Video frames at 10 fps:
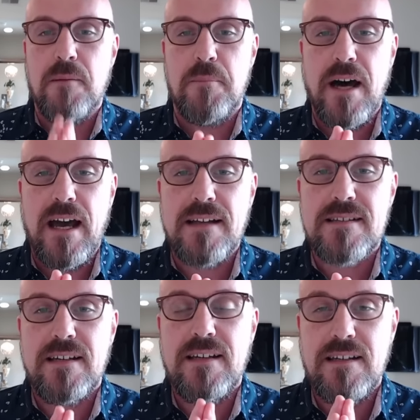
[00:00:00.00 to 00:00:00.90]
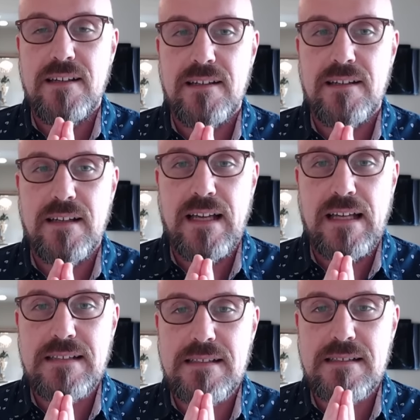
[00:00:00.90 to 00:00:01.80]
But
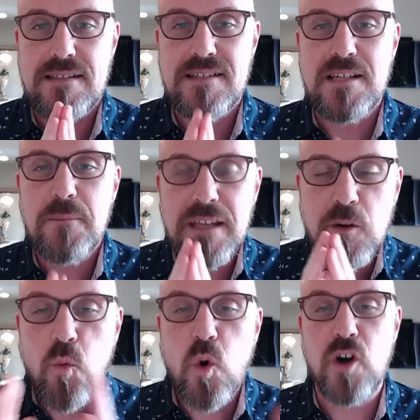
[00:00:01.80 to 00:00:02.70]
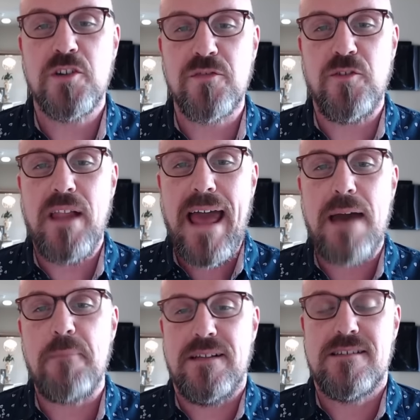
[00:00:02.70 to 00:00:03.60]
something wonderful
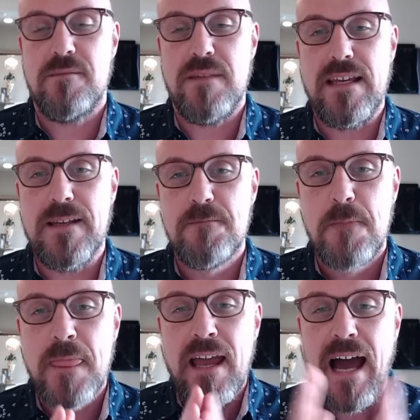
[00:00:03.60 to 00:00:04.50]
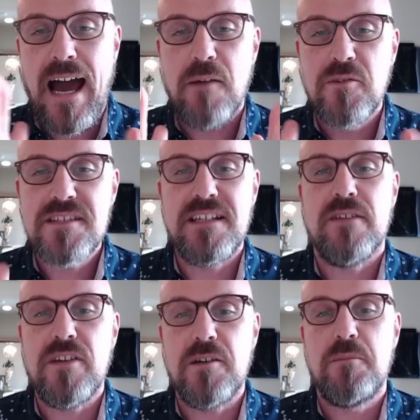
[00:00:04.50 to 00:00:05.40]
happened to me. I was
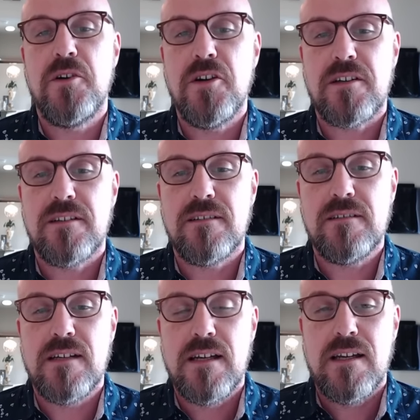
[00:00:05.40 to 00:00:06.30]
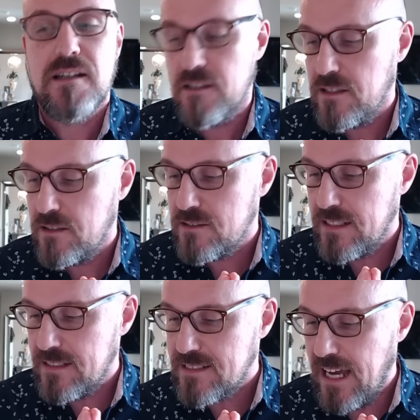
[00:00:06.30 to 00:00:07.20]
given a book
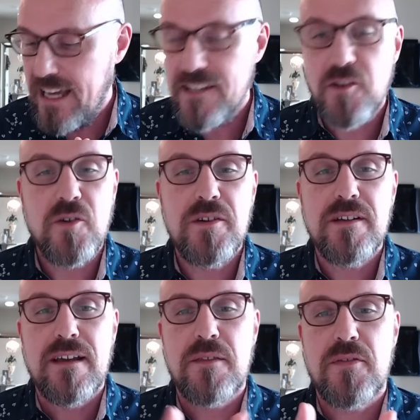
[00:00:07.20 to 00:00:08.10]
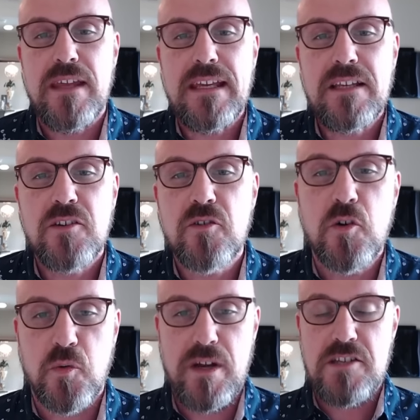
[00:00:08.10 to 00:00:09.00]
titled Think and Grow
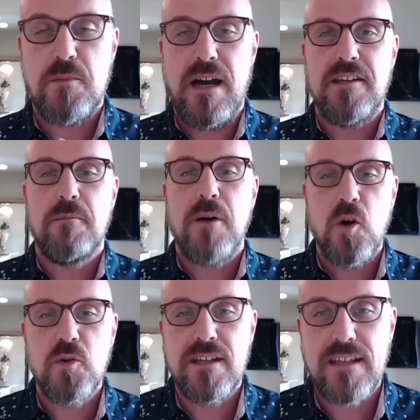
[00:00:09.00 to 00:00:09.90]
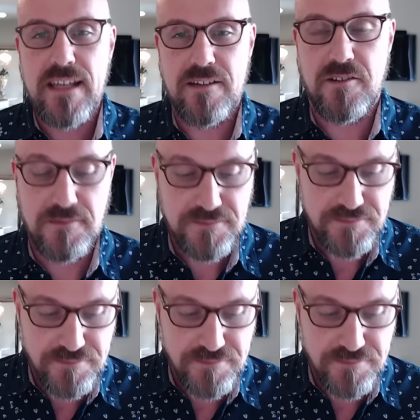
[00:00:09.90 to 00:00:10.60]
Rich by Napoleon Hill.